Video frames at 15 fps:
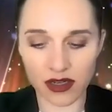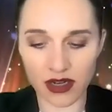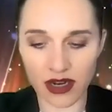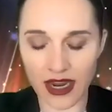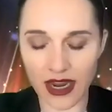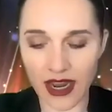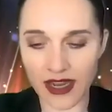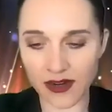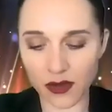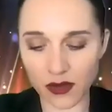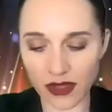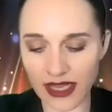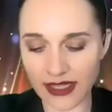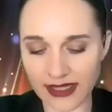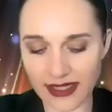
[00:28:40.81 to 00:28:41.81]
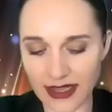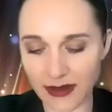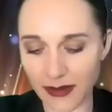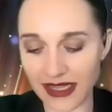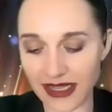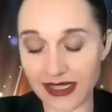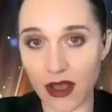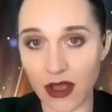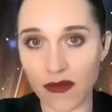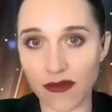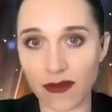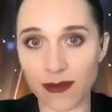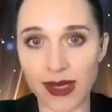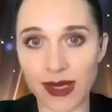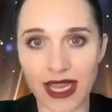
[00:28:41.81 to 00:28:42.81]
I, I don't like seeing myself
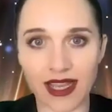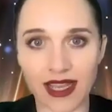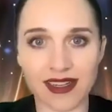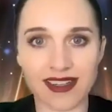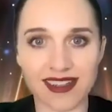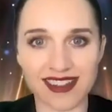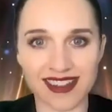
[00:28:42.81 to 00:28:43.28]
in pain,